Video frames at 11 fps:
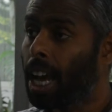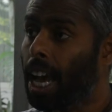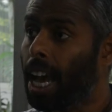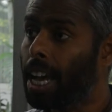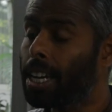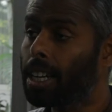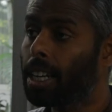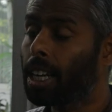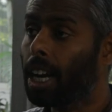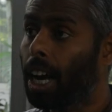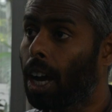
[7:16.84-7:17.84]
And
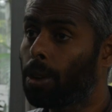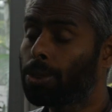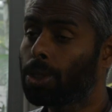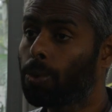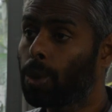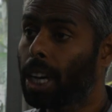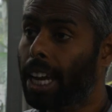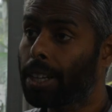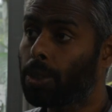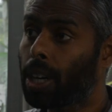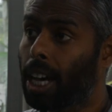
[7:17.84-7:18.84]
I also would like
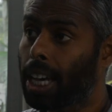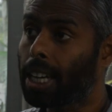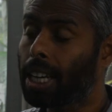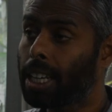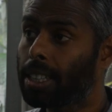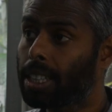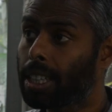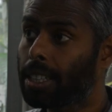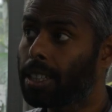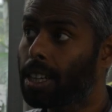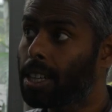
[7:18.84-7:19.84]
to highlight that
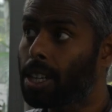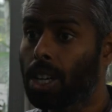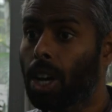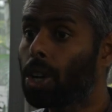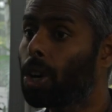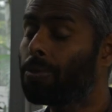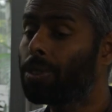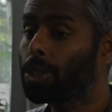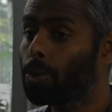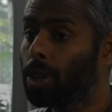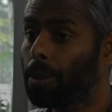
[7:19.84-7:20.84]
none of
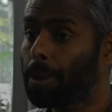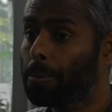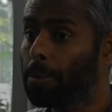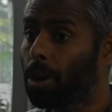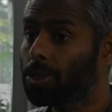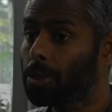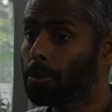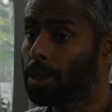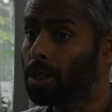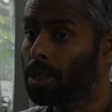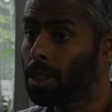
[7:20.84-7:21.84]
this would have been possible
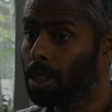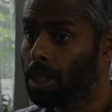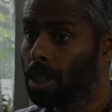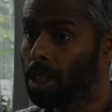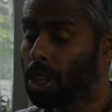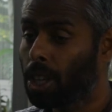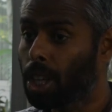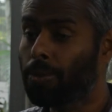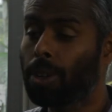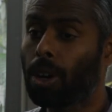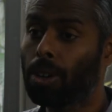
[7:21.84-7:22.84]
if
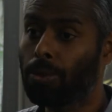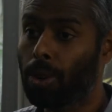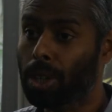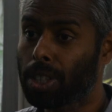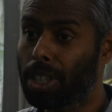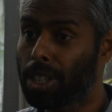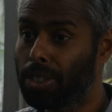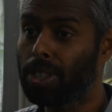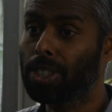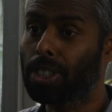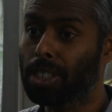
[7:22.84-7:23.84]
not for the
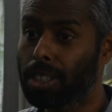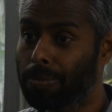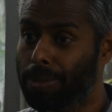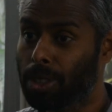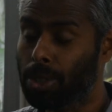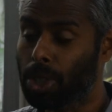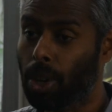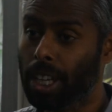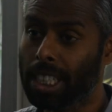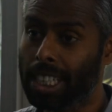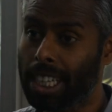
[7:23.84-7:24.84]
decision to
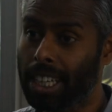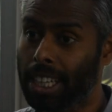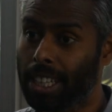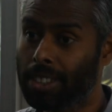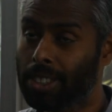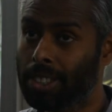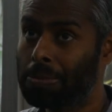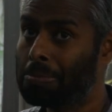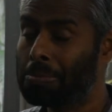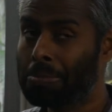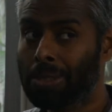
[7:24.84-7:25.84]
join Great Lakes
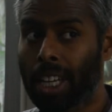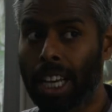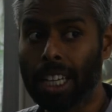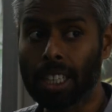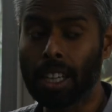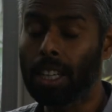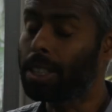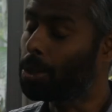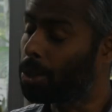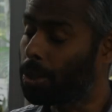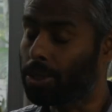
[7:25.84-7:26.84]
in early two
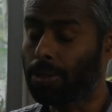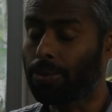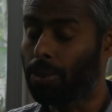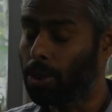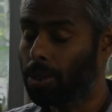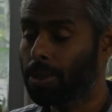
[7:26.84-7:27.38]
thousand four.